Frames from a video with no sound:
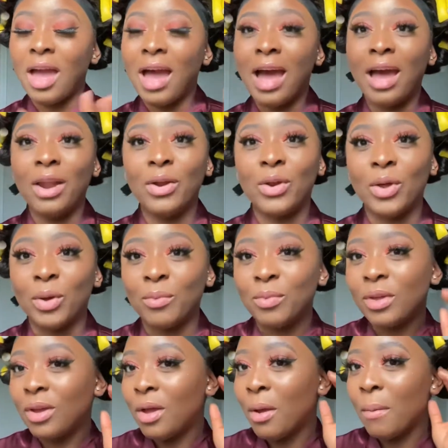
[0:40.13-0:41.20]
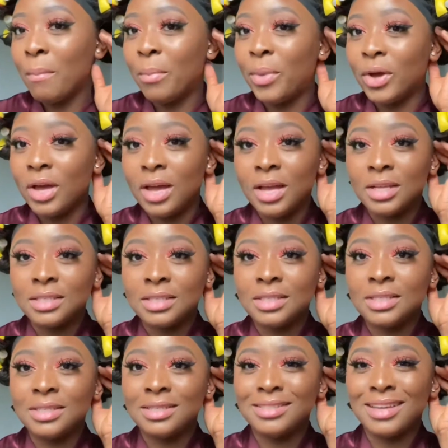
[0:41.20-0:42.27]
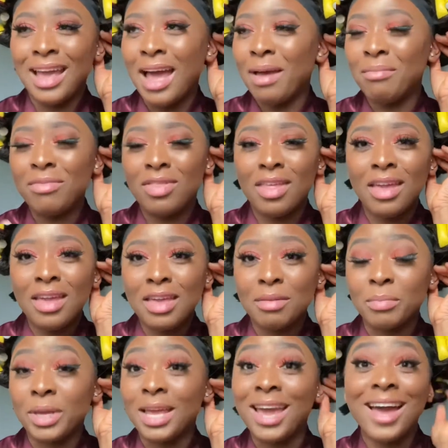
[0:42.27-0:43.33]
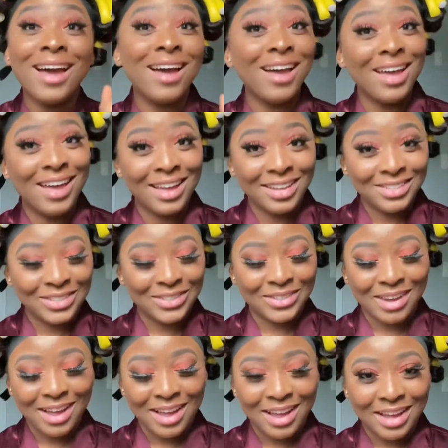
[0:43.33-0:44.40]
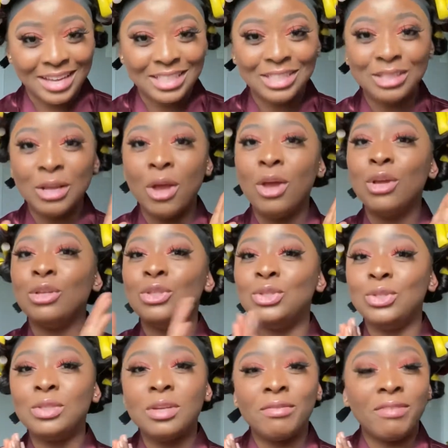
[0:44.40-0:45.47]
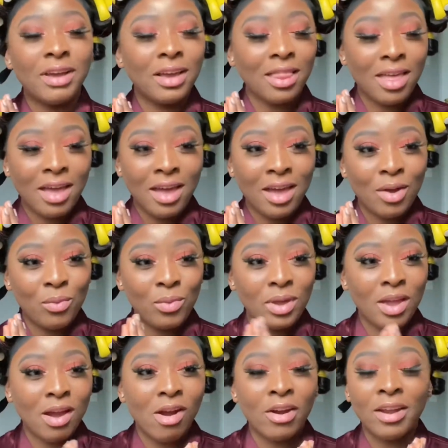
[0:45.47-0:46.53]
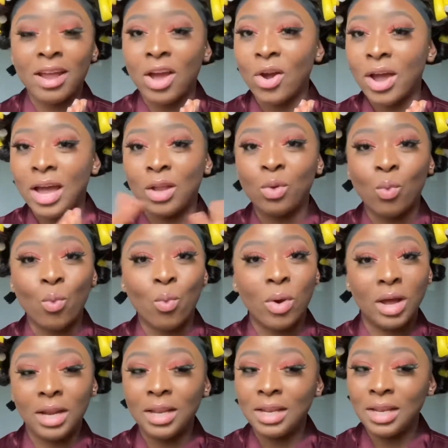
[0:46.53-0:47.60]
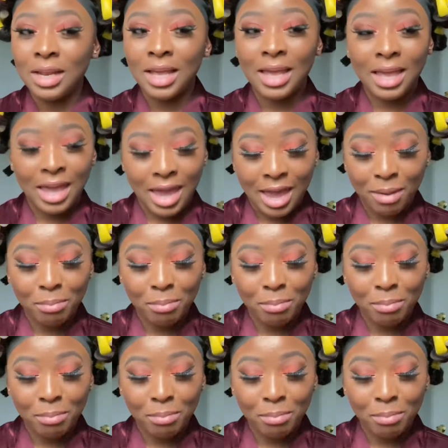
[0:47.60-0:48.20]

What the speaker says: I don't know, but yeah, I'm thinking, because you guys, due to the fact that we are now at 1K